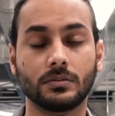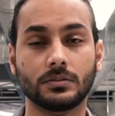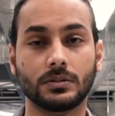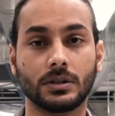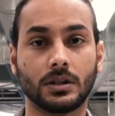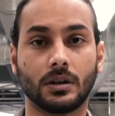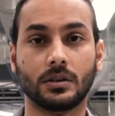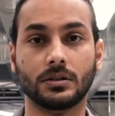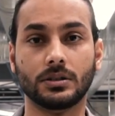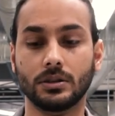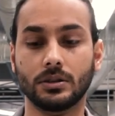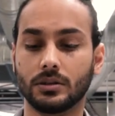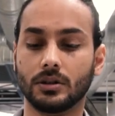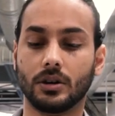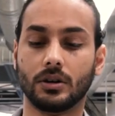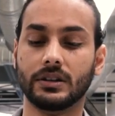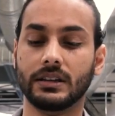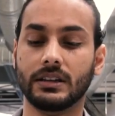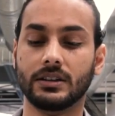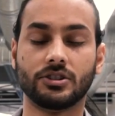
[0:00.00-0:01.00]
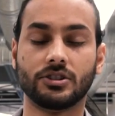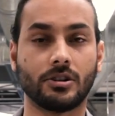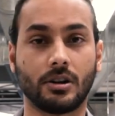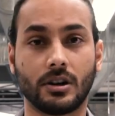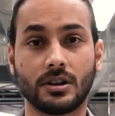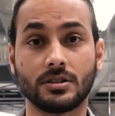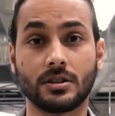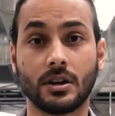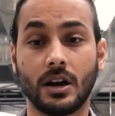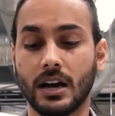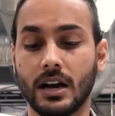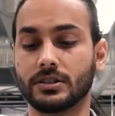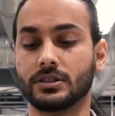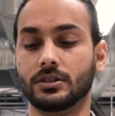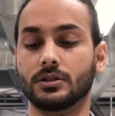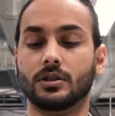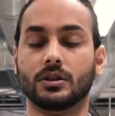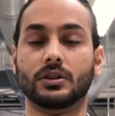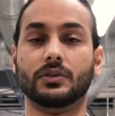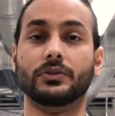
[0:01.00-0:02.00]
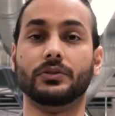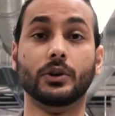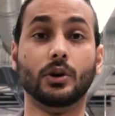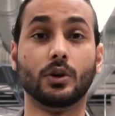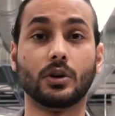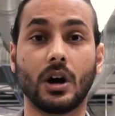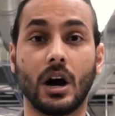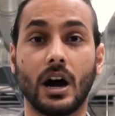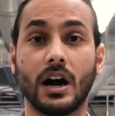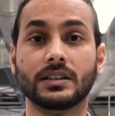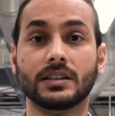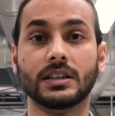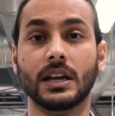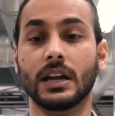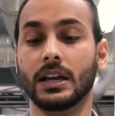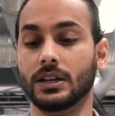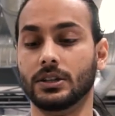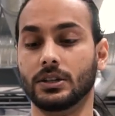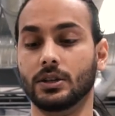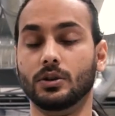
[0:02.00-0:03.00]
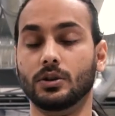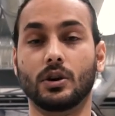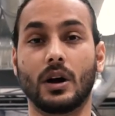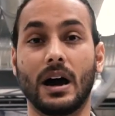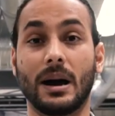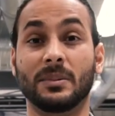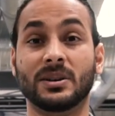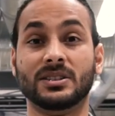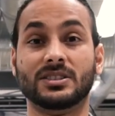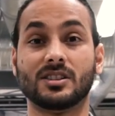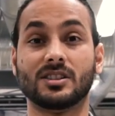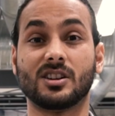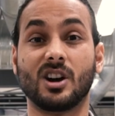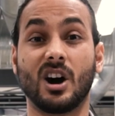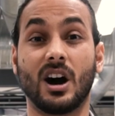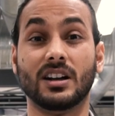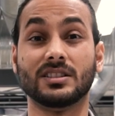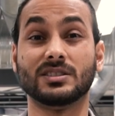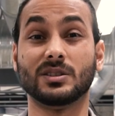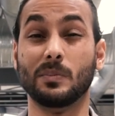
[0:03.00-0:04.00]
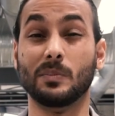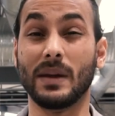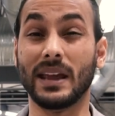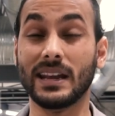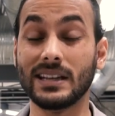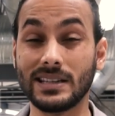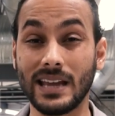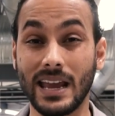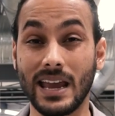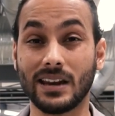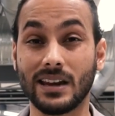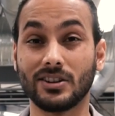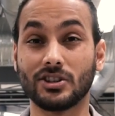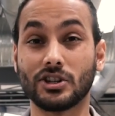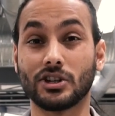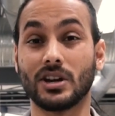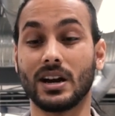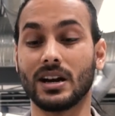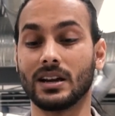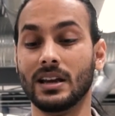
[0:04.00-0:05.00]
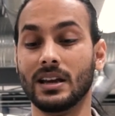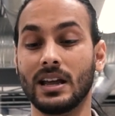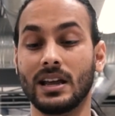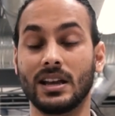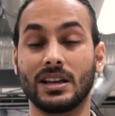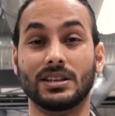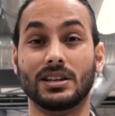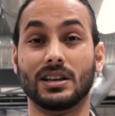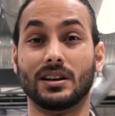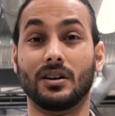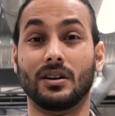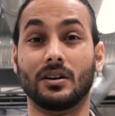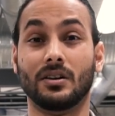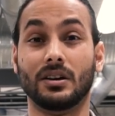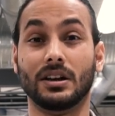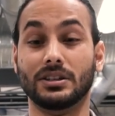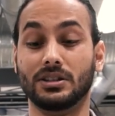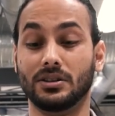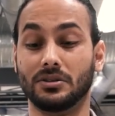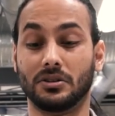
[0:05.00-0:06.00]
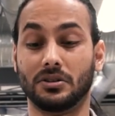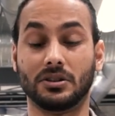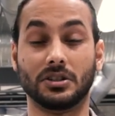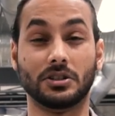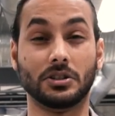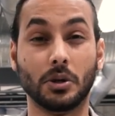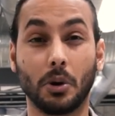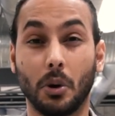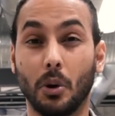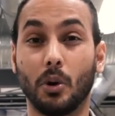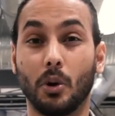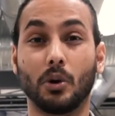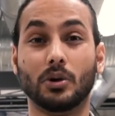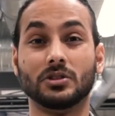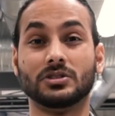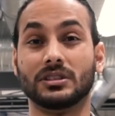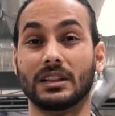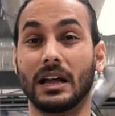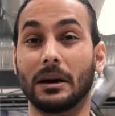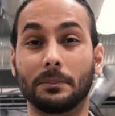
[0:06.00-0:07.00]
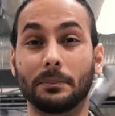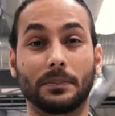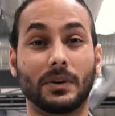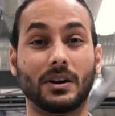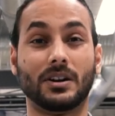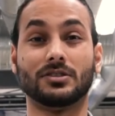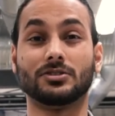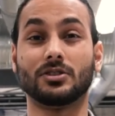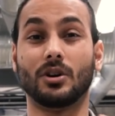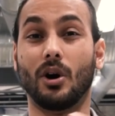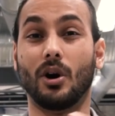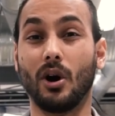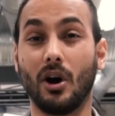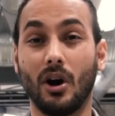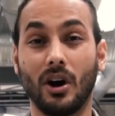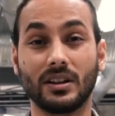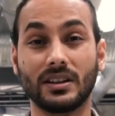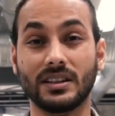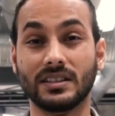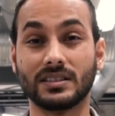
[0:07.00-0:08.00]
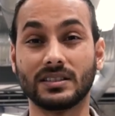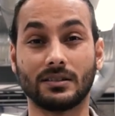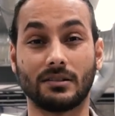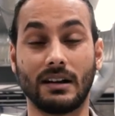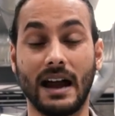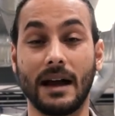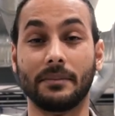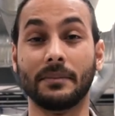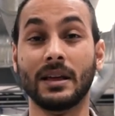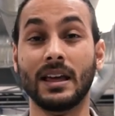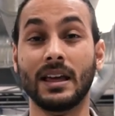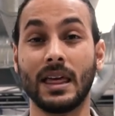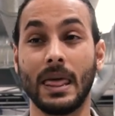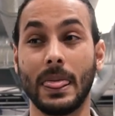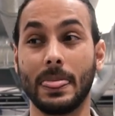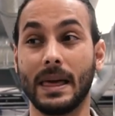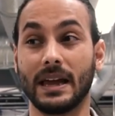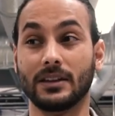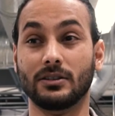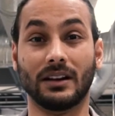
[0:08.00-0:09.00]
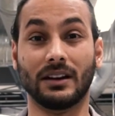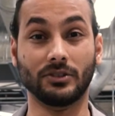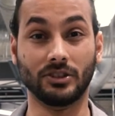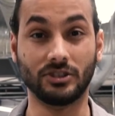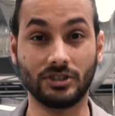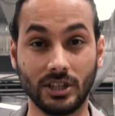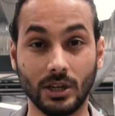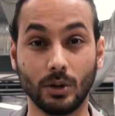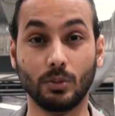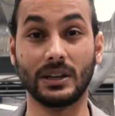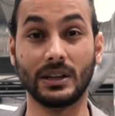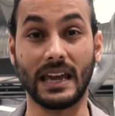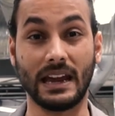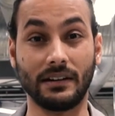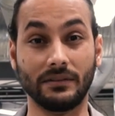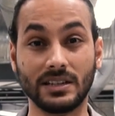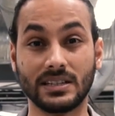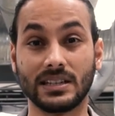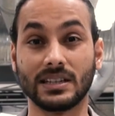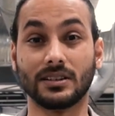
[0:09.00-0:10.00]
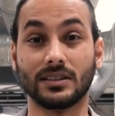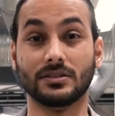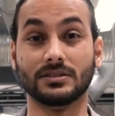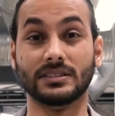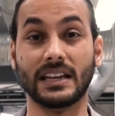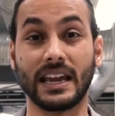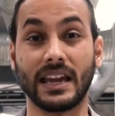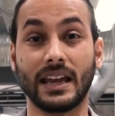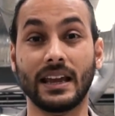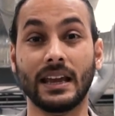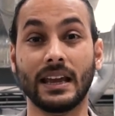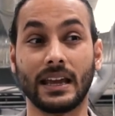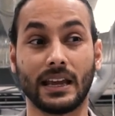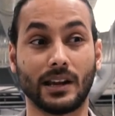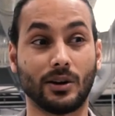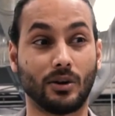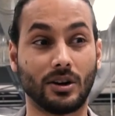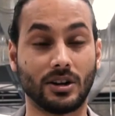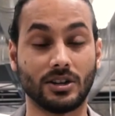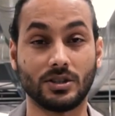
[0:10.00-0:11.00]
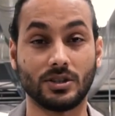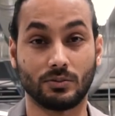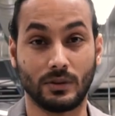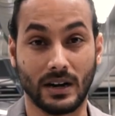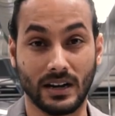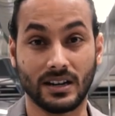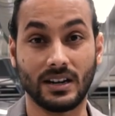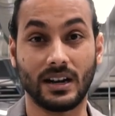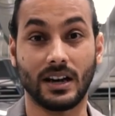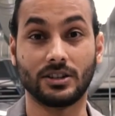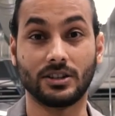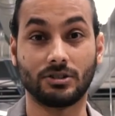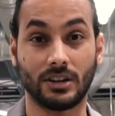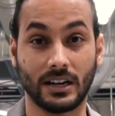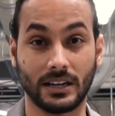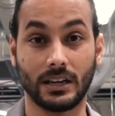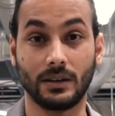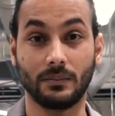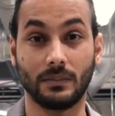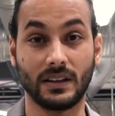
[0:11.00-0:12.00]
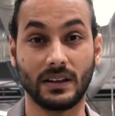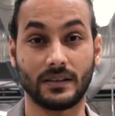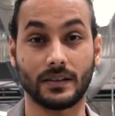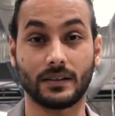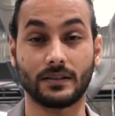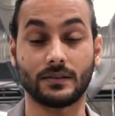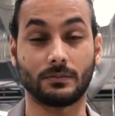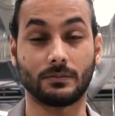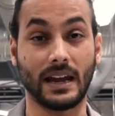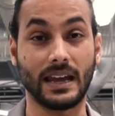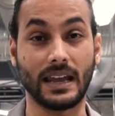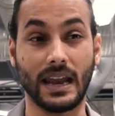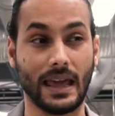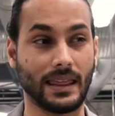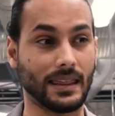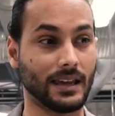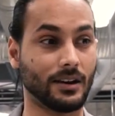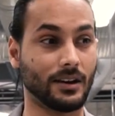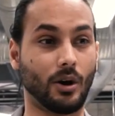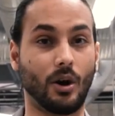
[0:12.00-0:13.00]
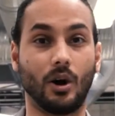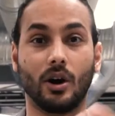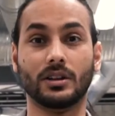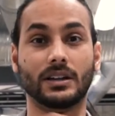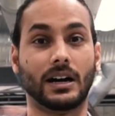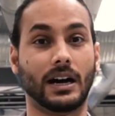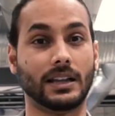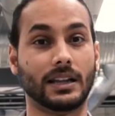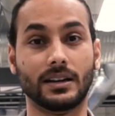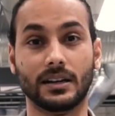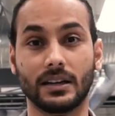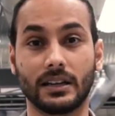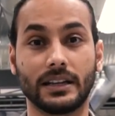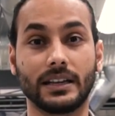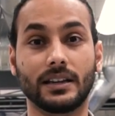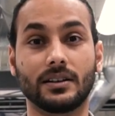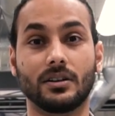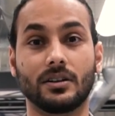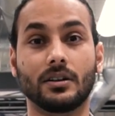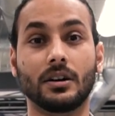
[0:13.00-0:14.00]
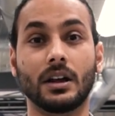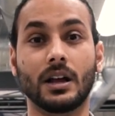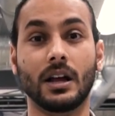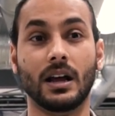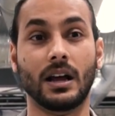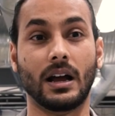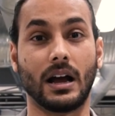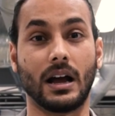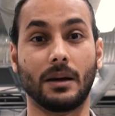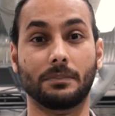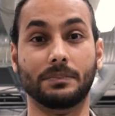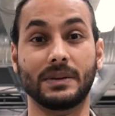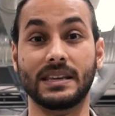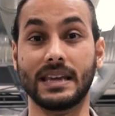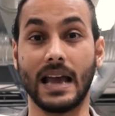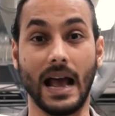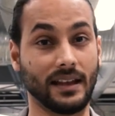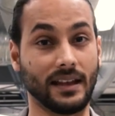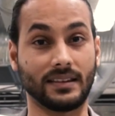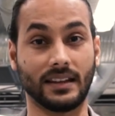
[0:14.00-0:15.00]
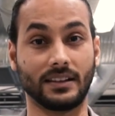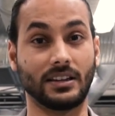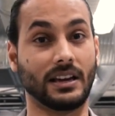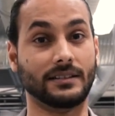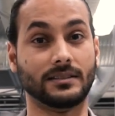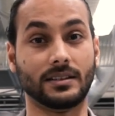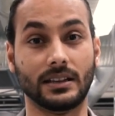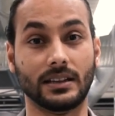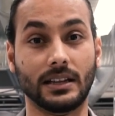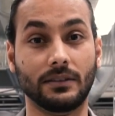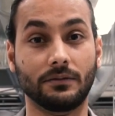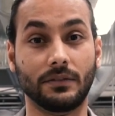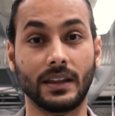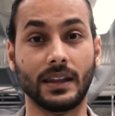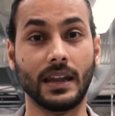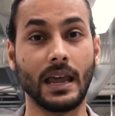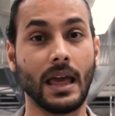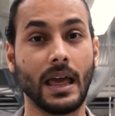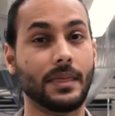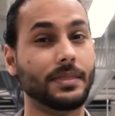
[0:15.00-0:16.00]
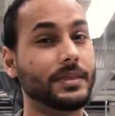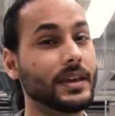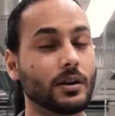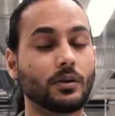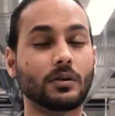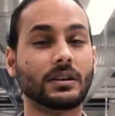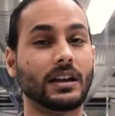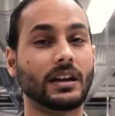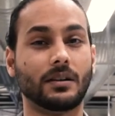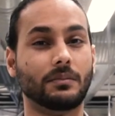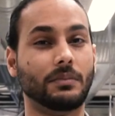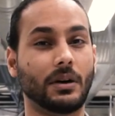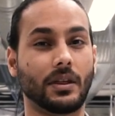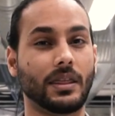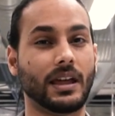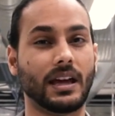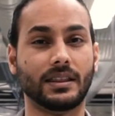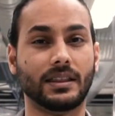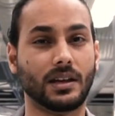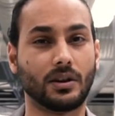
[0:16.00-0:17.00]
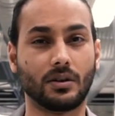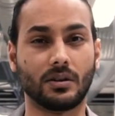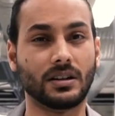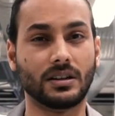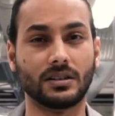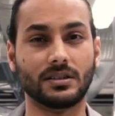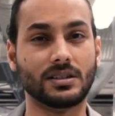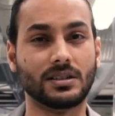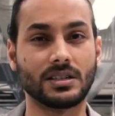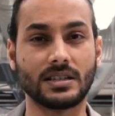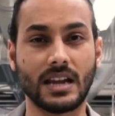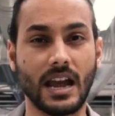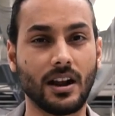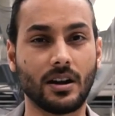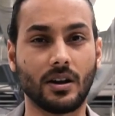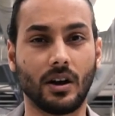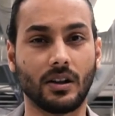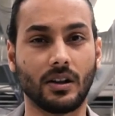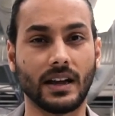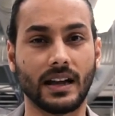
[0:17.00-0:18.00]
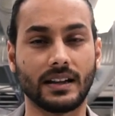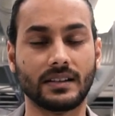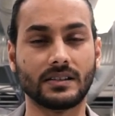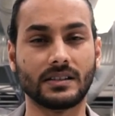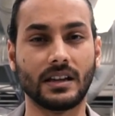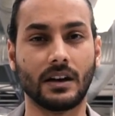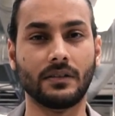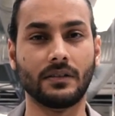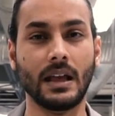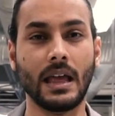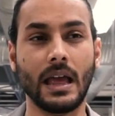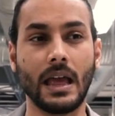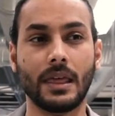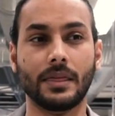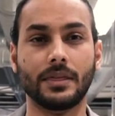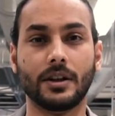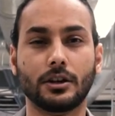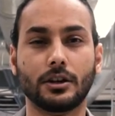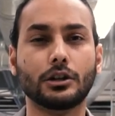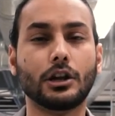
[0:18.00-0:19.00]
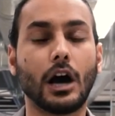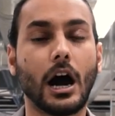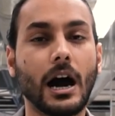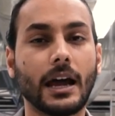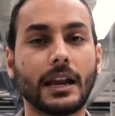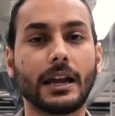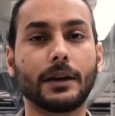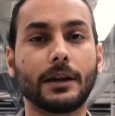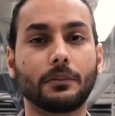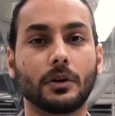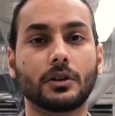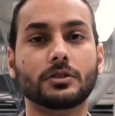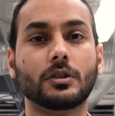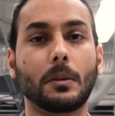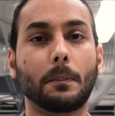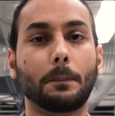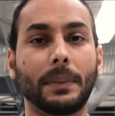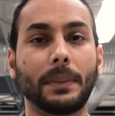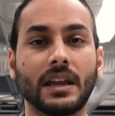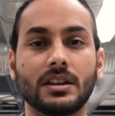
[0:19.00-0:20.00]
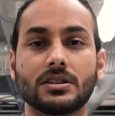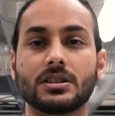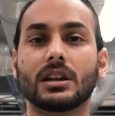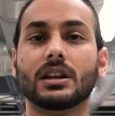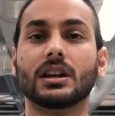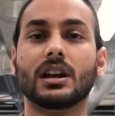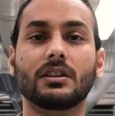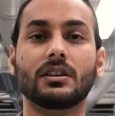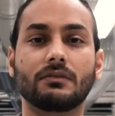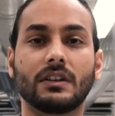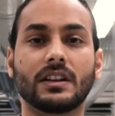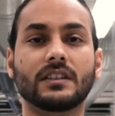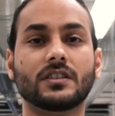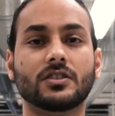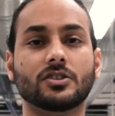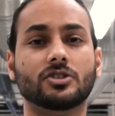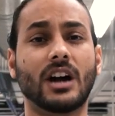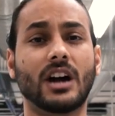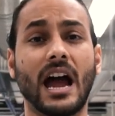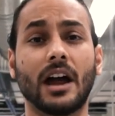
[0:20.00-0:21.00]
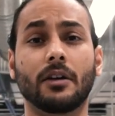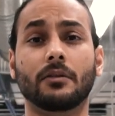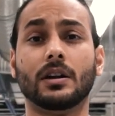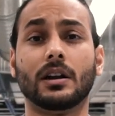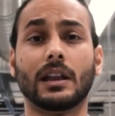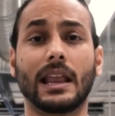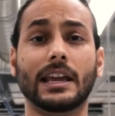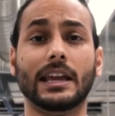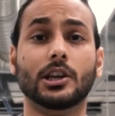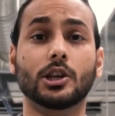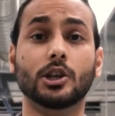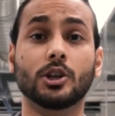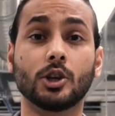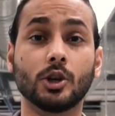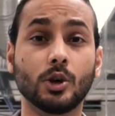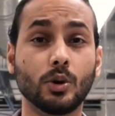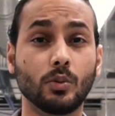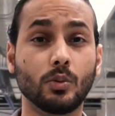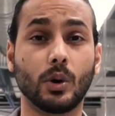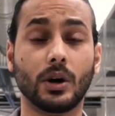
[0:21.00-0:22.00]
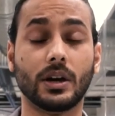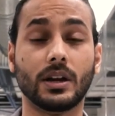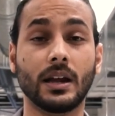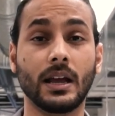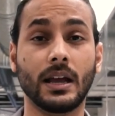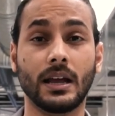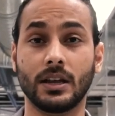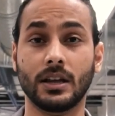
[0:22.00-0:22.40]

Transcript: You know the insurance costs, you know the fuel costs, you know how much it costs to maintain a truck, you know the tolls, lumpers, all this crap that you have to deal with every single day in order to run a trucking business, right? And then all the other legal BS that you have to live with. They don't care about that. They don't understand all that stuff. They're not able to pitch and convince a driver like you would.